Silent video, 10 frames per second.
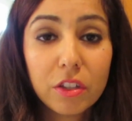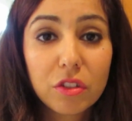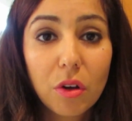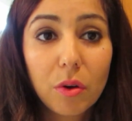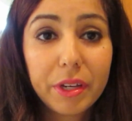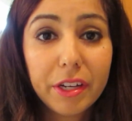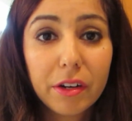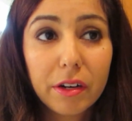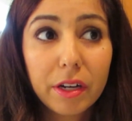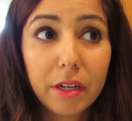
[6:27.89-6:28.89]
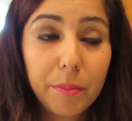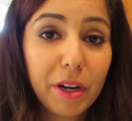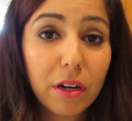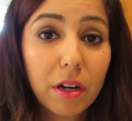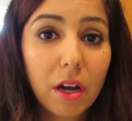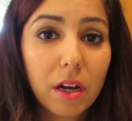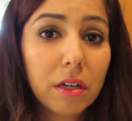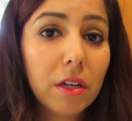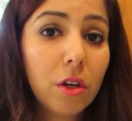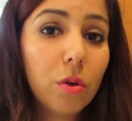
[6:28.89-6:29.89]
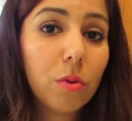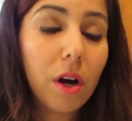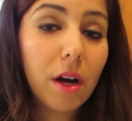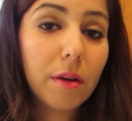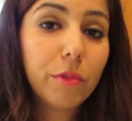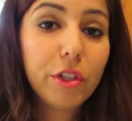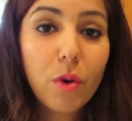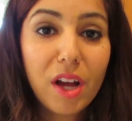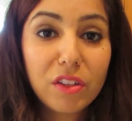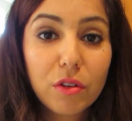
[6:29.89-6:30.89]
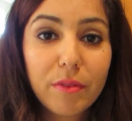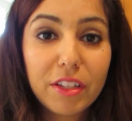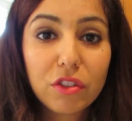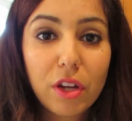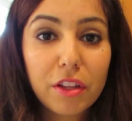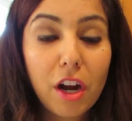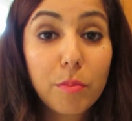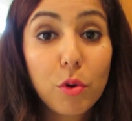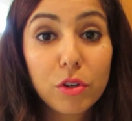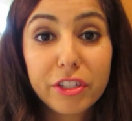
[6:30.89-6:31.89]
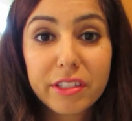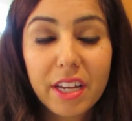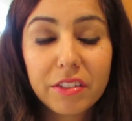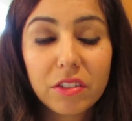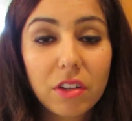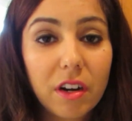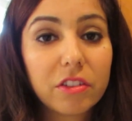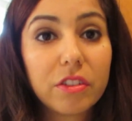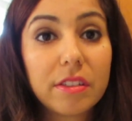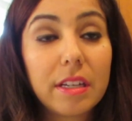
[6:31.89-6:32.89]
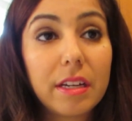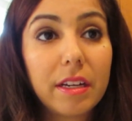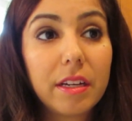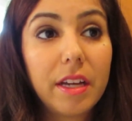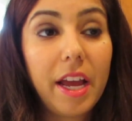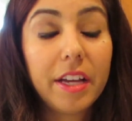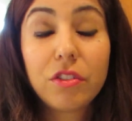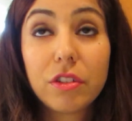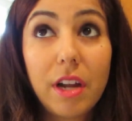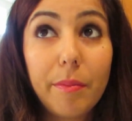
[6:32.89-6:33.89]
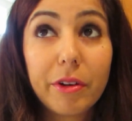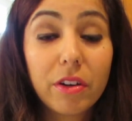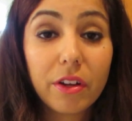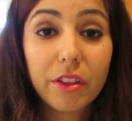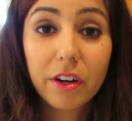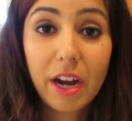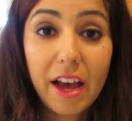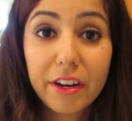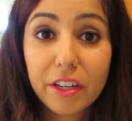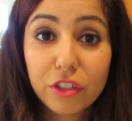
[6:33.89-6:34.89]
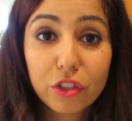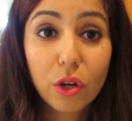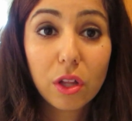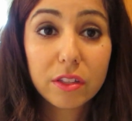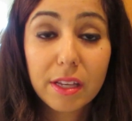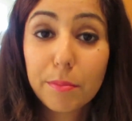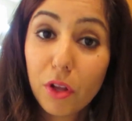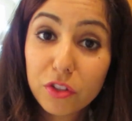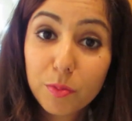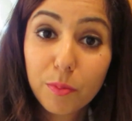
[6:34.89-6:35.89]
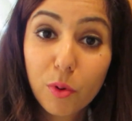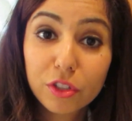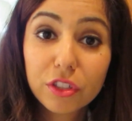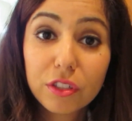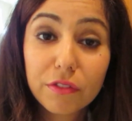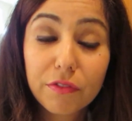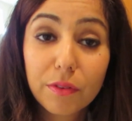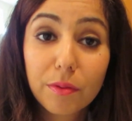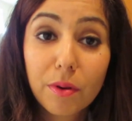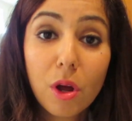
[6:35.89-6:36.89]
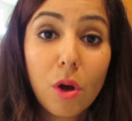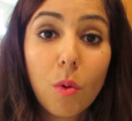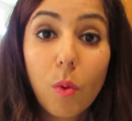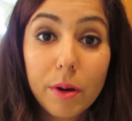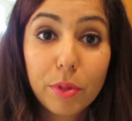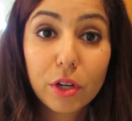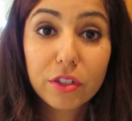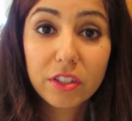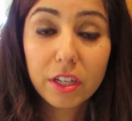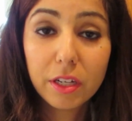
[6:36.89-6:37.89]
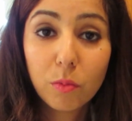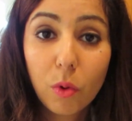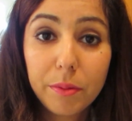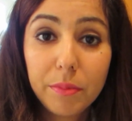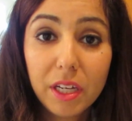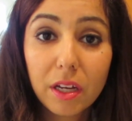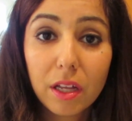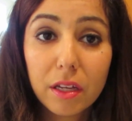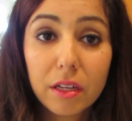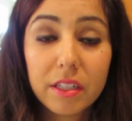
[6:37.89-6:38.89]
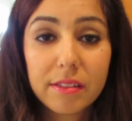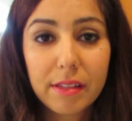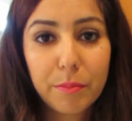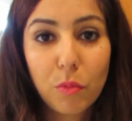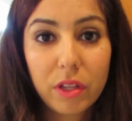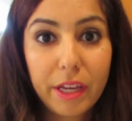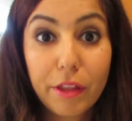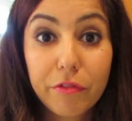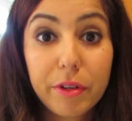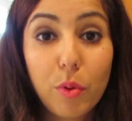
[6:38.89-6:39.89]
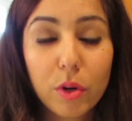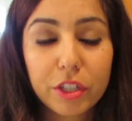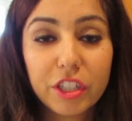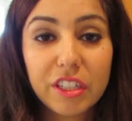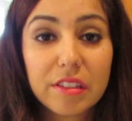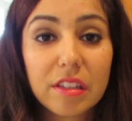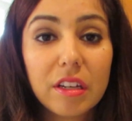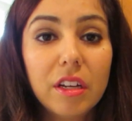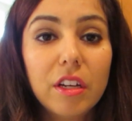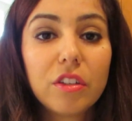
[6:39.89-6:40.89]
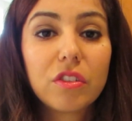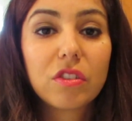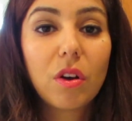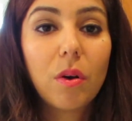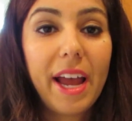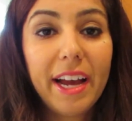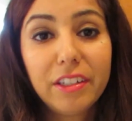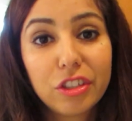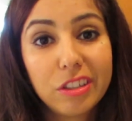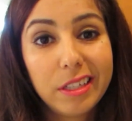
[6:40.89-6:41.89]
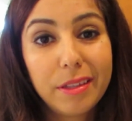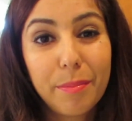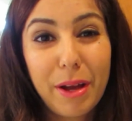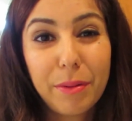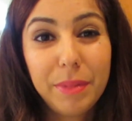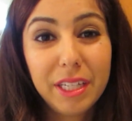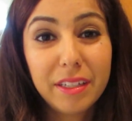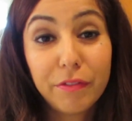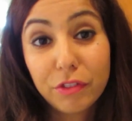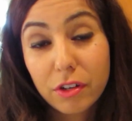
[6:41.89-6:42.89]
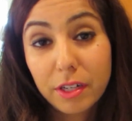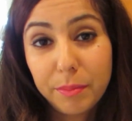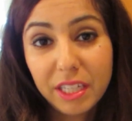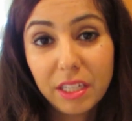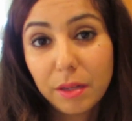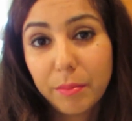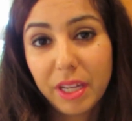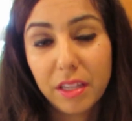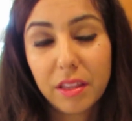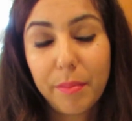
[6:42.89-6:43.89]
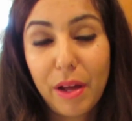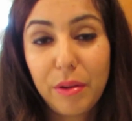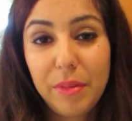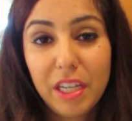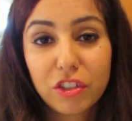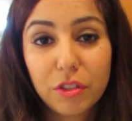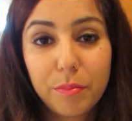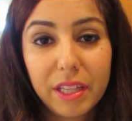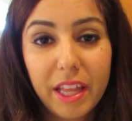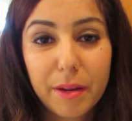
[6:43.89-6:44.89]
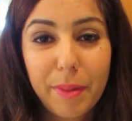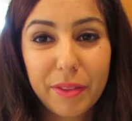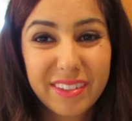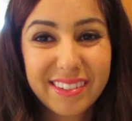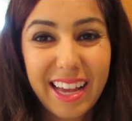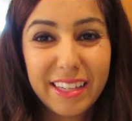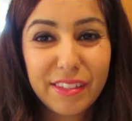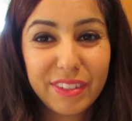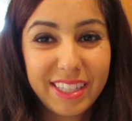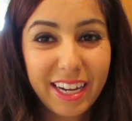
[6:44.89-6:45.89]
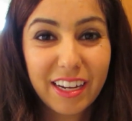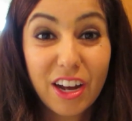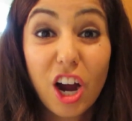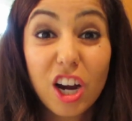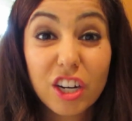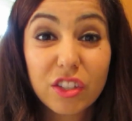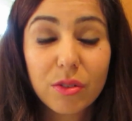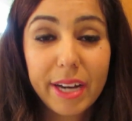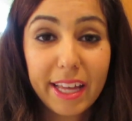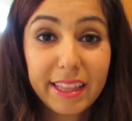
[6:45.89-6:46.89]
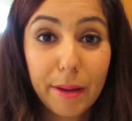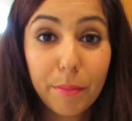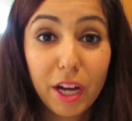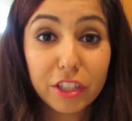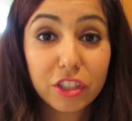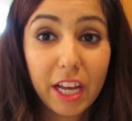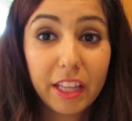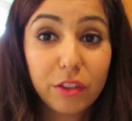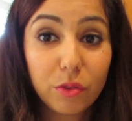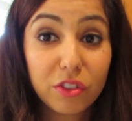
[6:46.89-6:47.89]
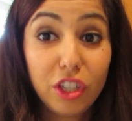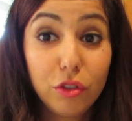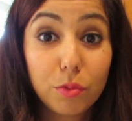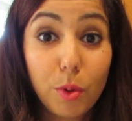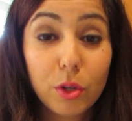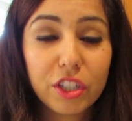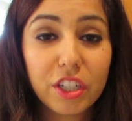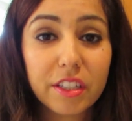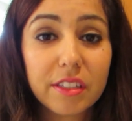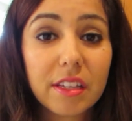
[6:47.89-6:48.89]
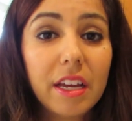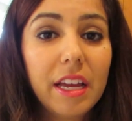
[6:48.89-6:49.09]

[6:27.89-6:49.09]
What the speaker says: So here in America, when you go out to a restaurant, our portion sizes are just astronomical. They're out of control. It's like multiple portions for one person in one meal is like more like 3 portions. So actually the amount of meat, if you're going to be eating meat, the amount of meat should be like about the size of a deck of cards. So not that much, not like those huge portions.